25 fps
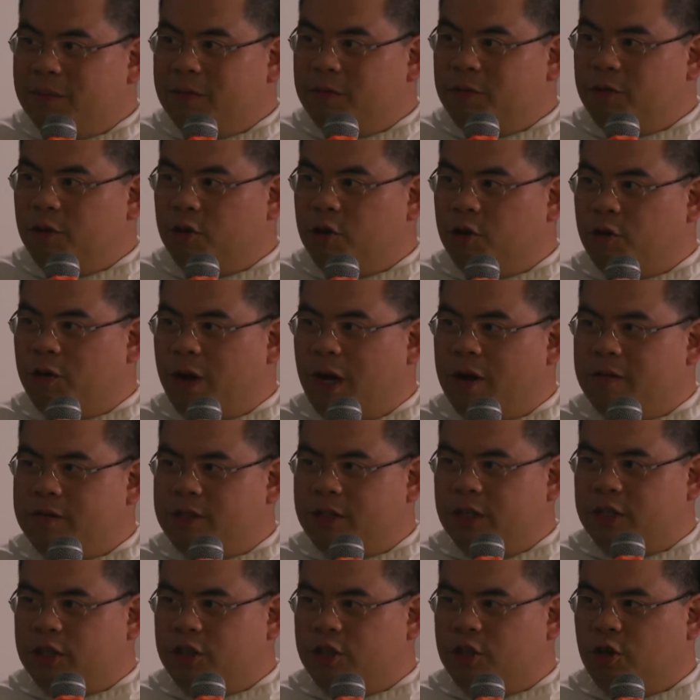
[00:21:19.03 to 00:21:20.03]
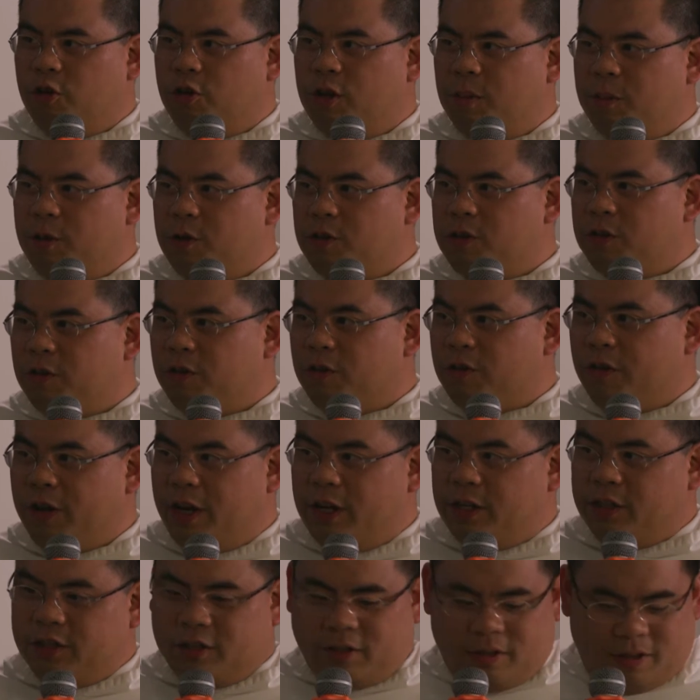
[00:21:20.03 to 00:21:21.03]
Photographs that show the beauty of
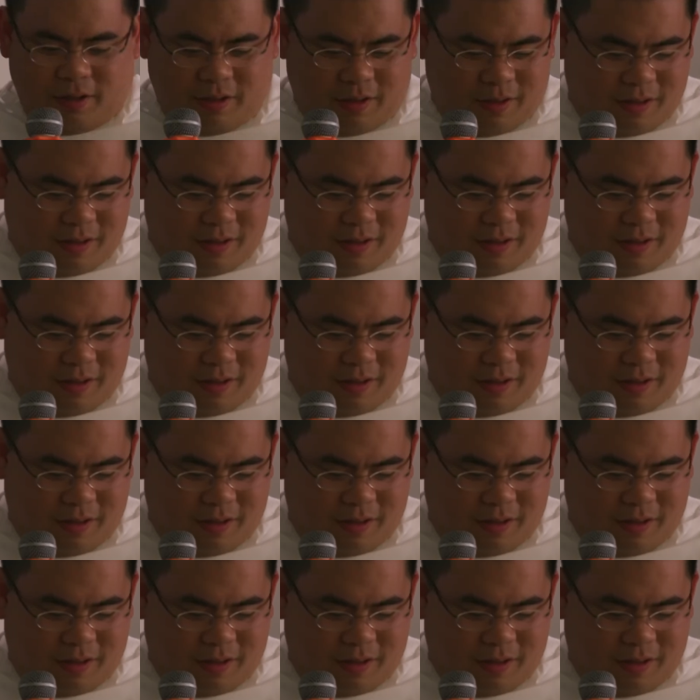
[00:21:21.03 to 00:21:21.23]
creation.